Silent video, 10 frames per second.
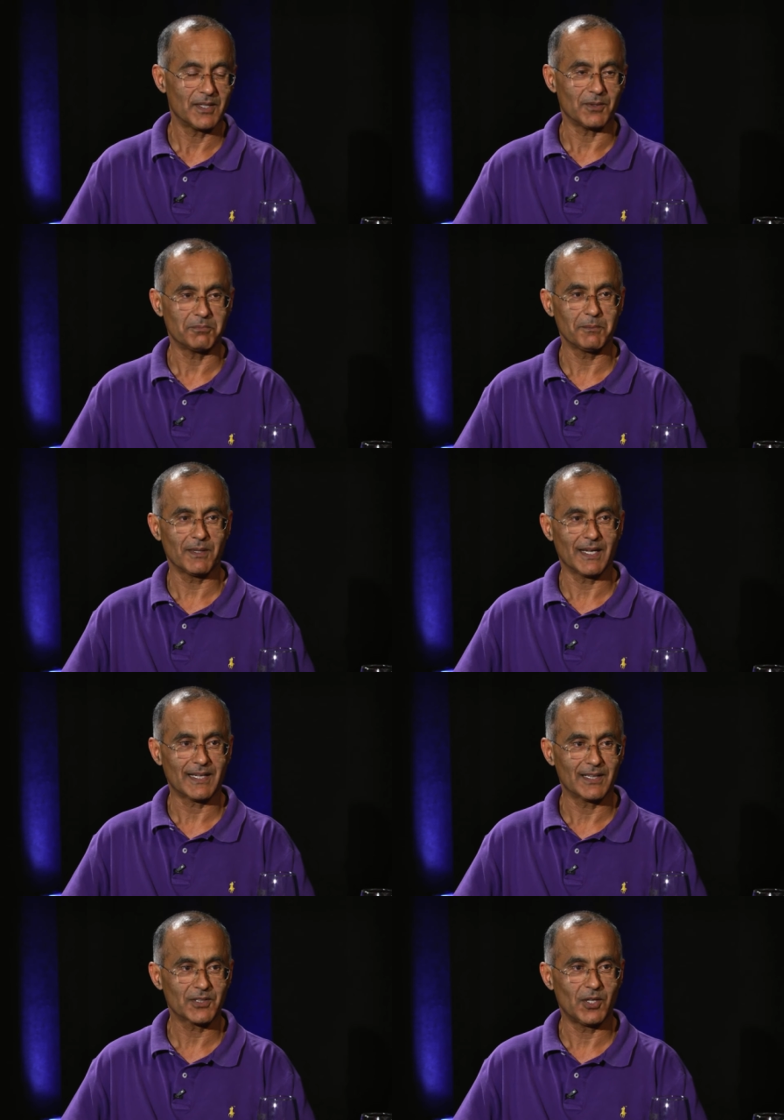you know, people
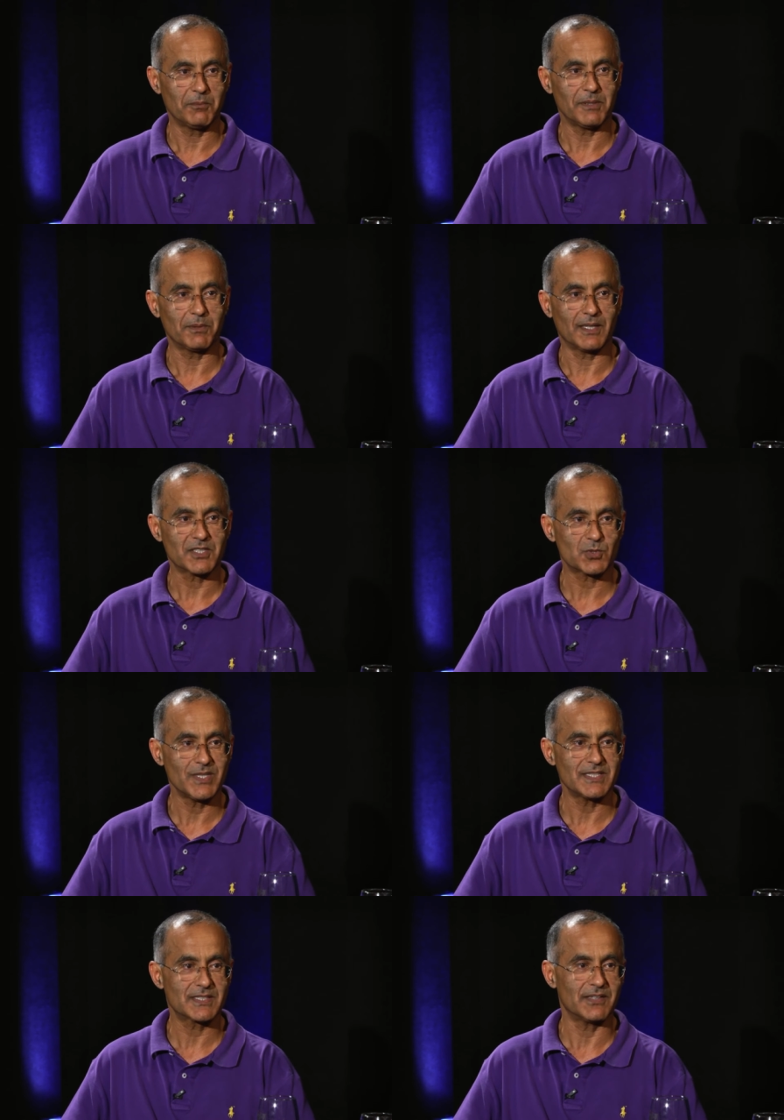like alcohol, people like
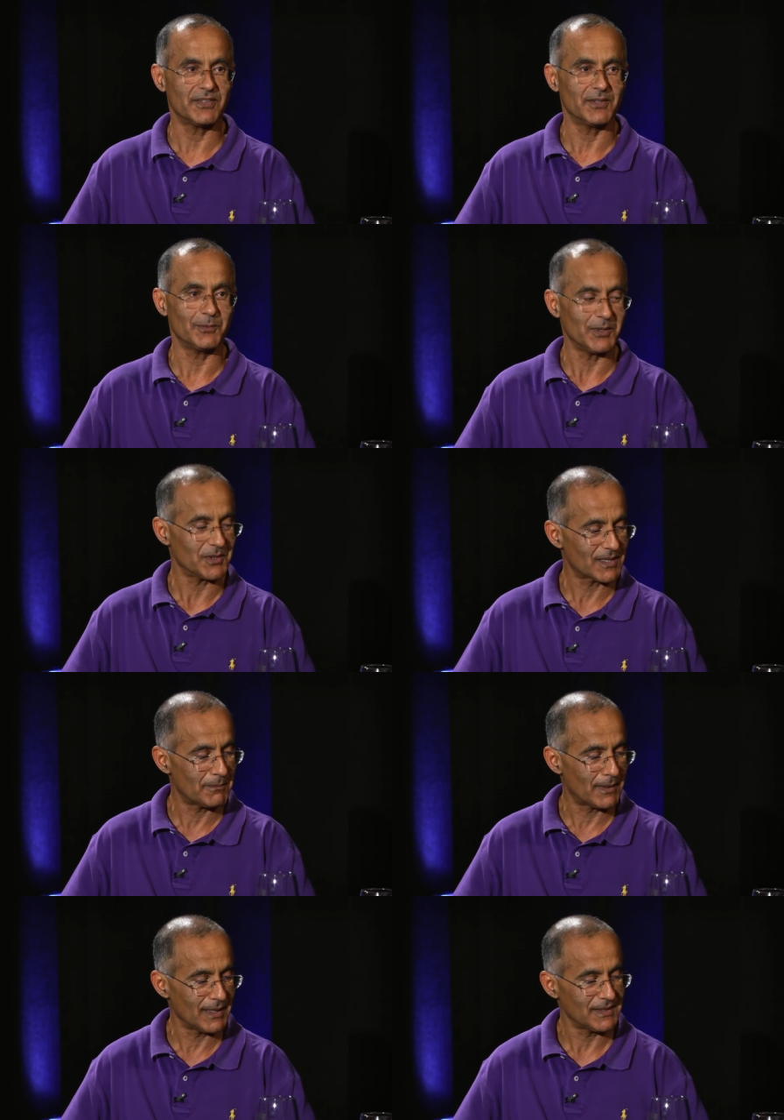sweet stuff, and you, when you
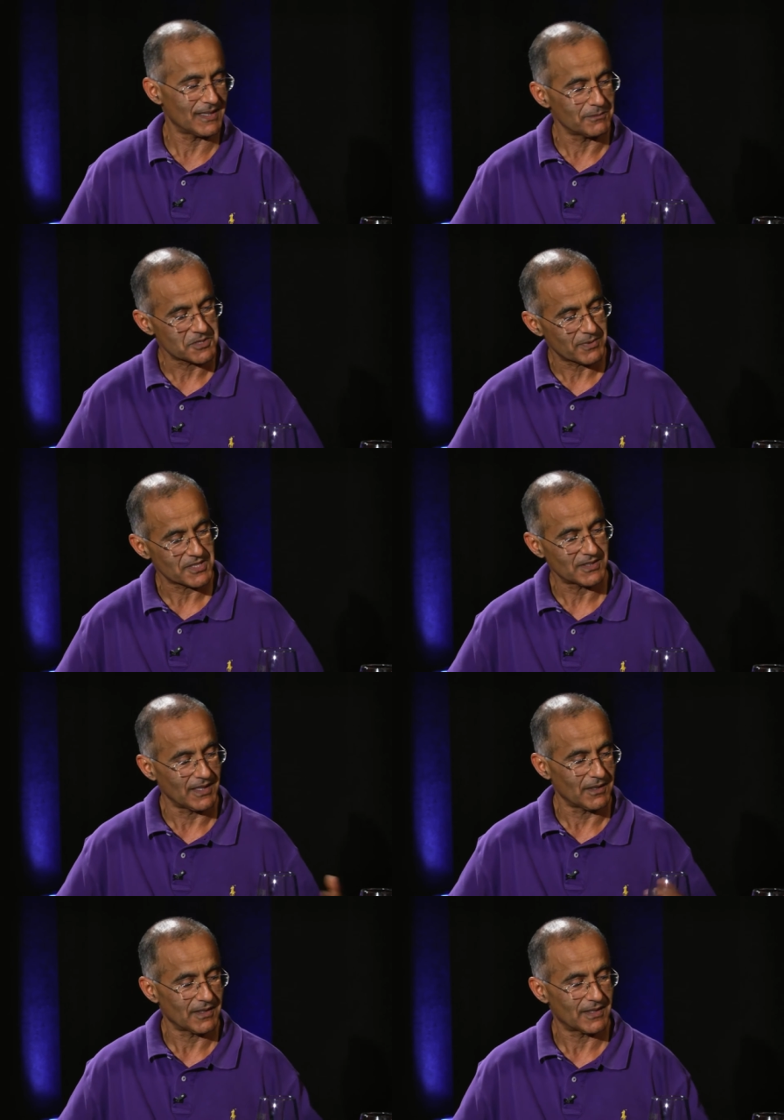combine them,
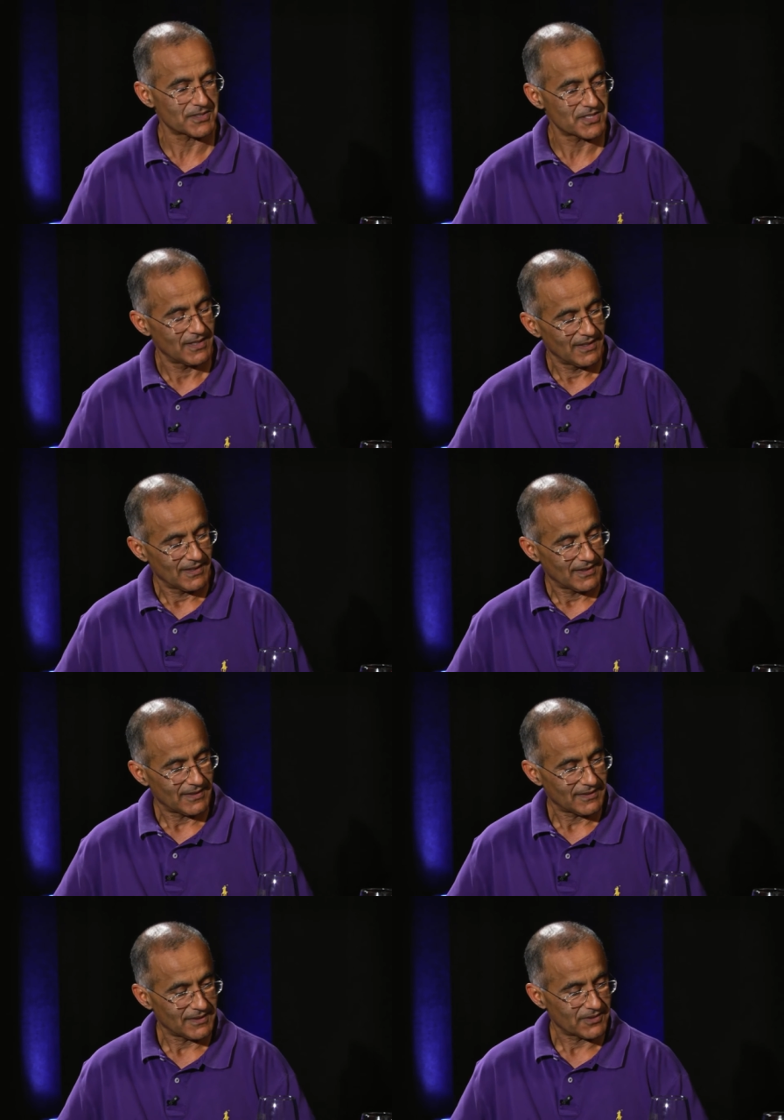especially as
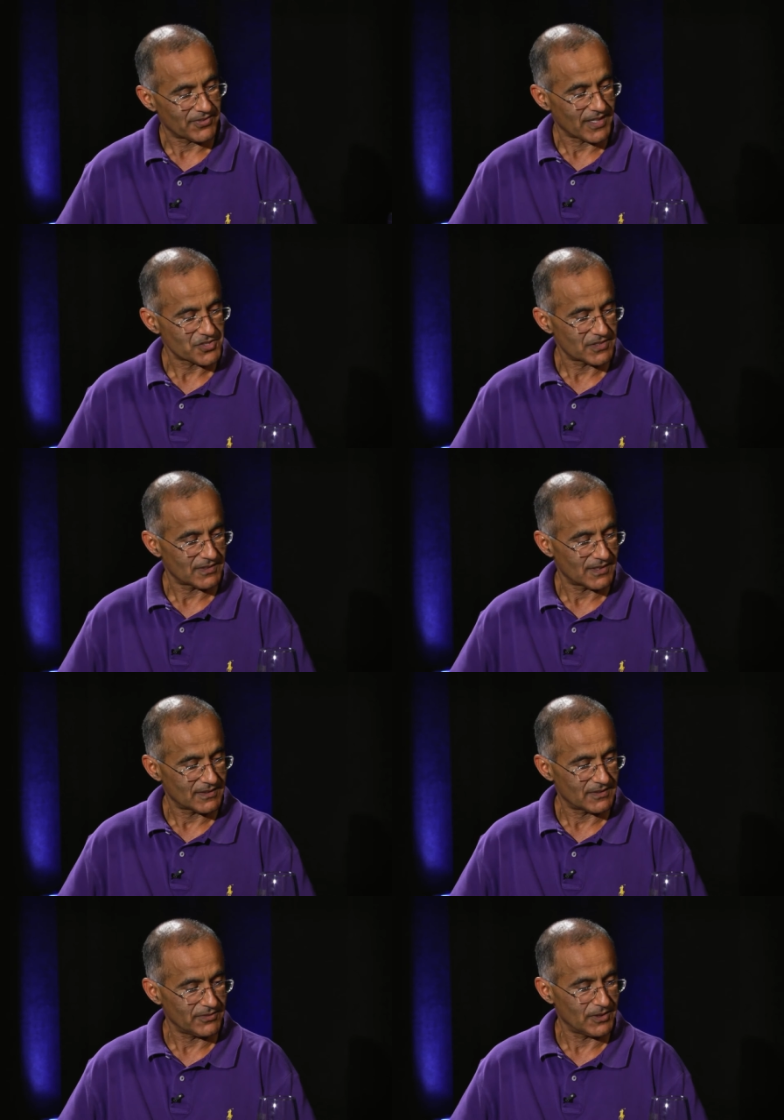in the fashion
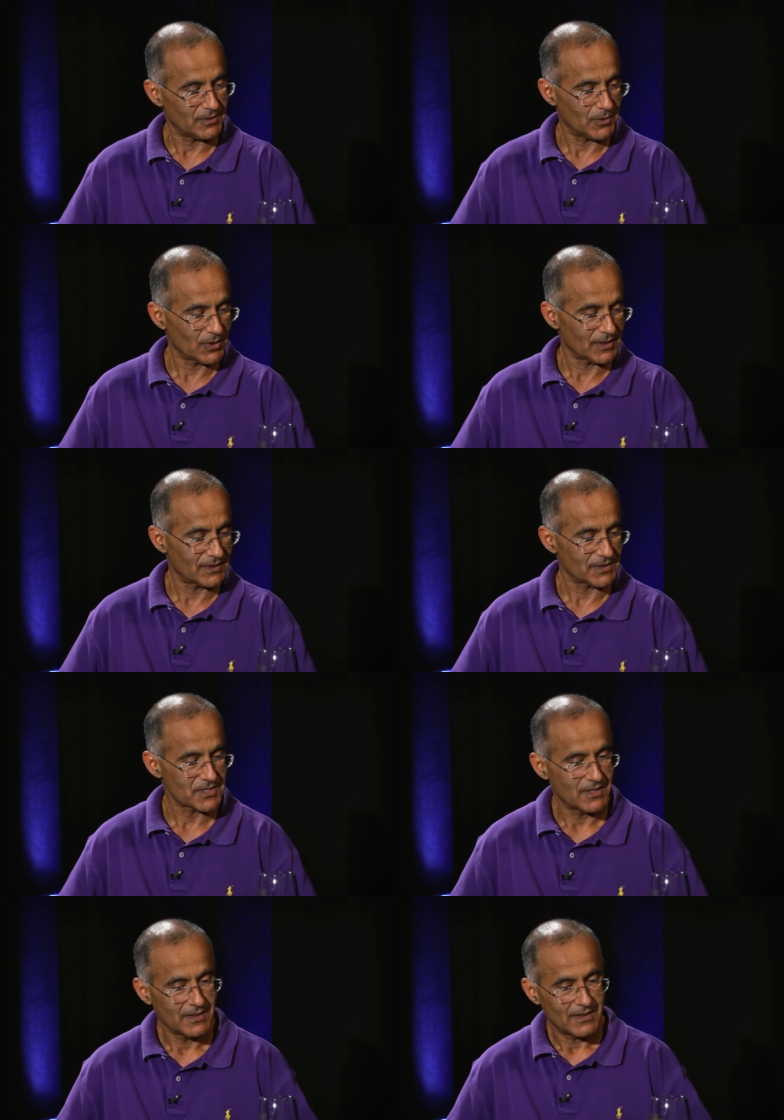that the Vino de Mocha
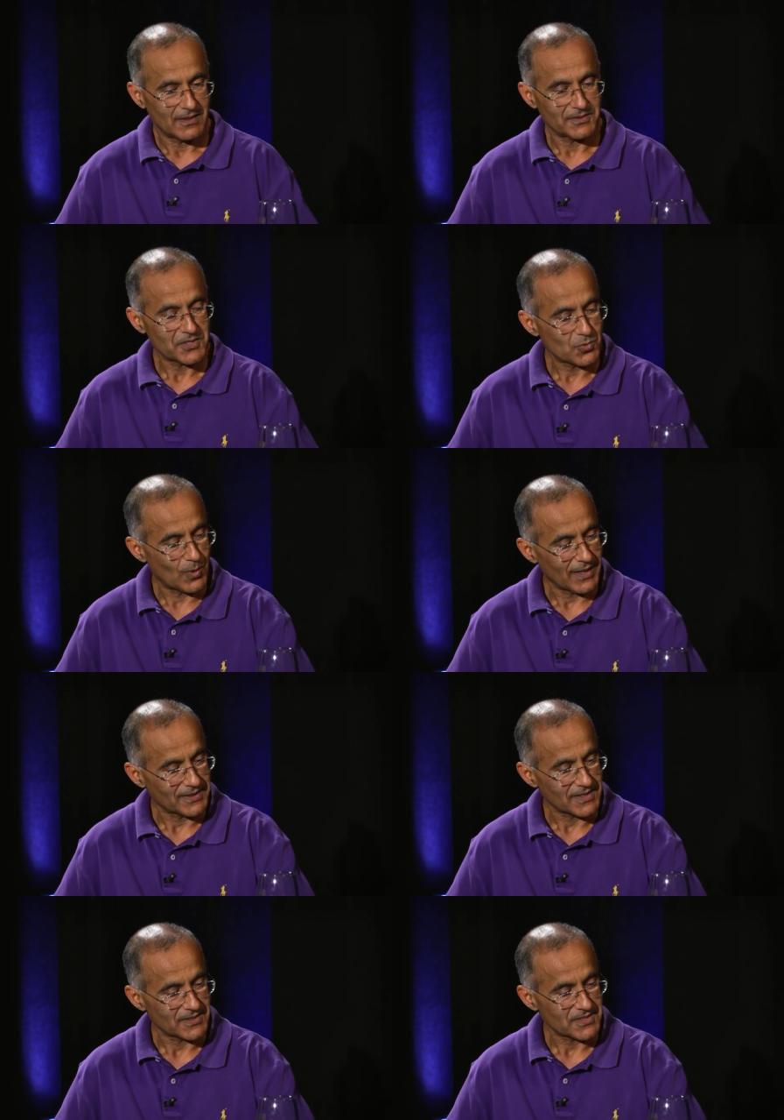does, uh, this
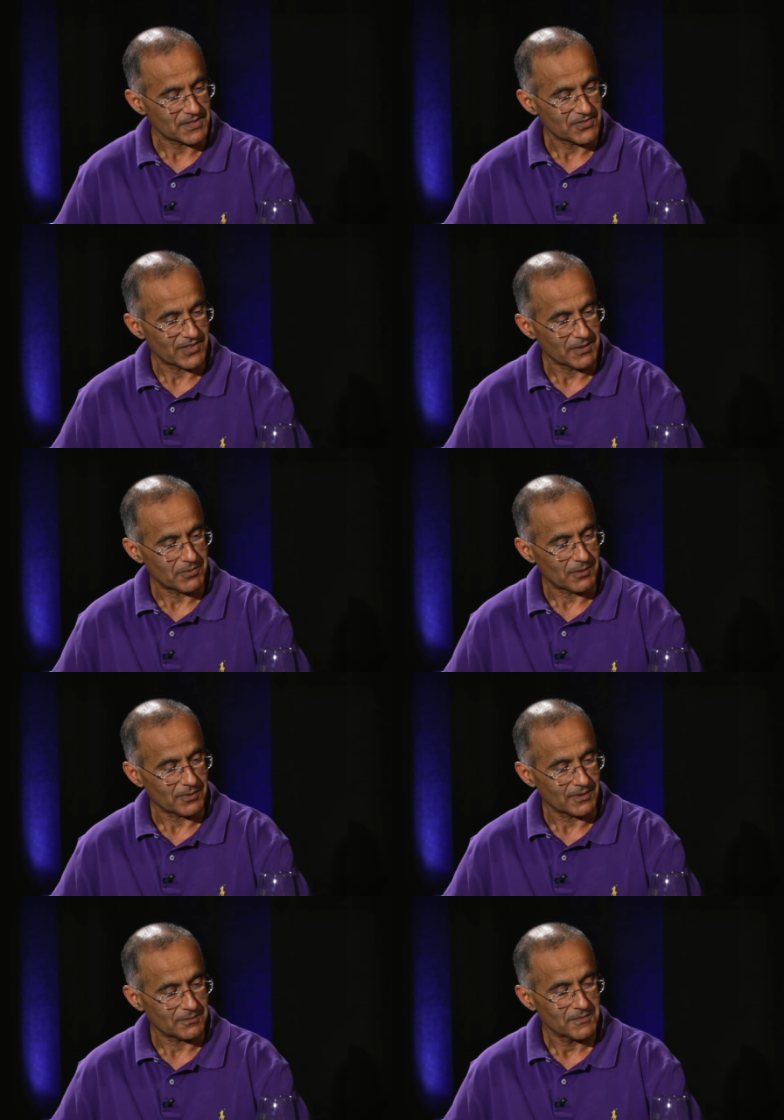wine is, is very
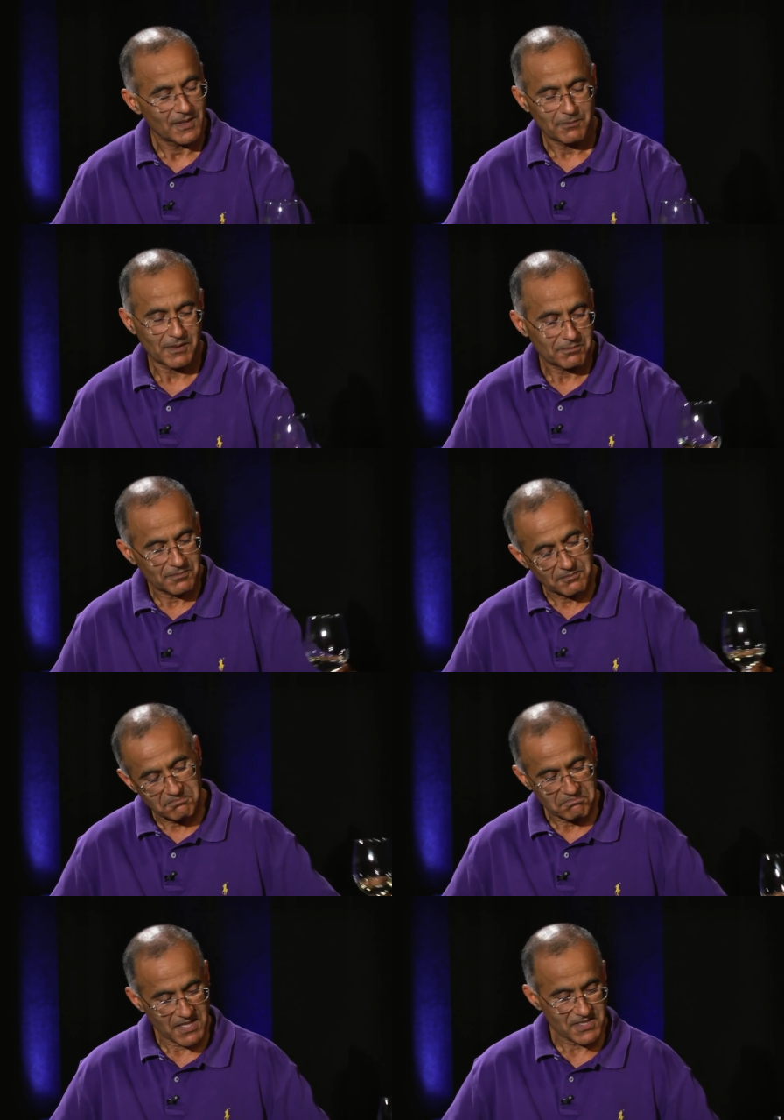popular. Okay. But
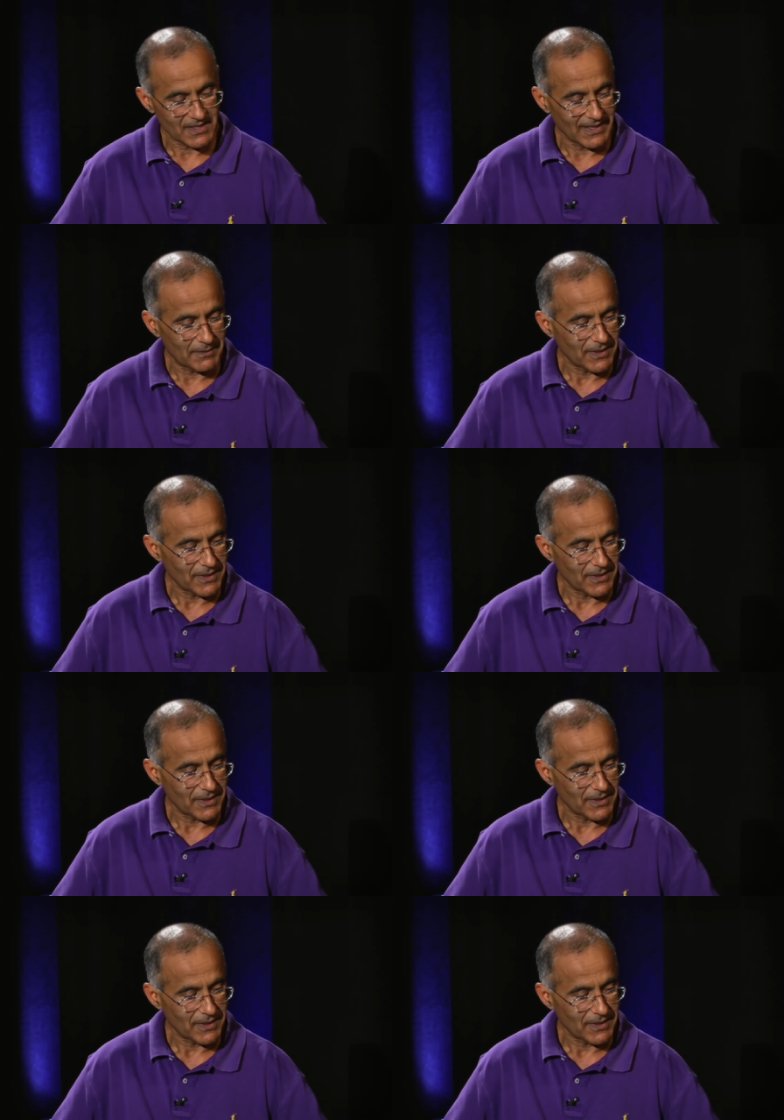basically,